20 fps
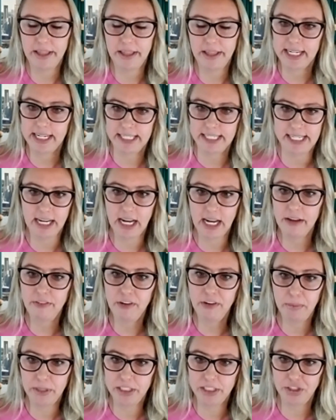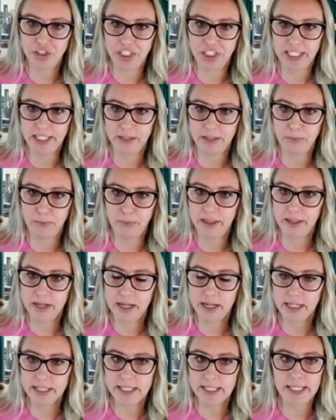things that I've appreciated with
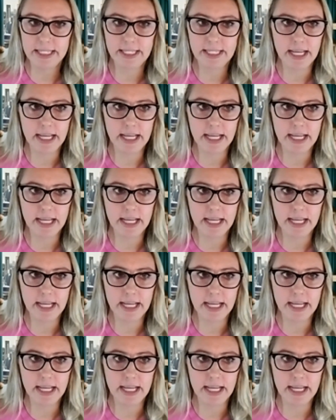us is